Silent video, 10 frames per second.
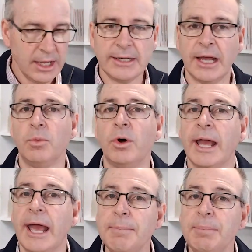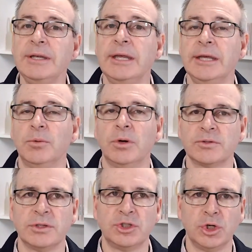Now, what happened here was
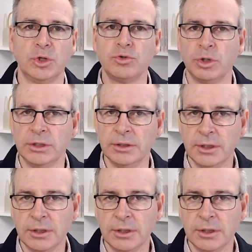the children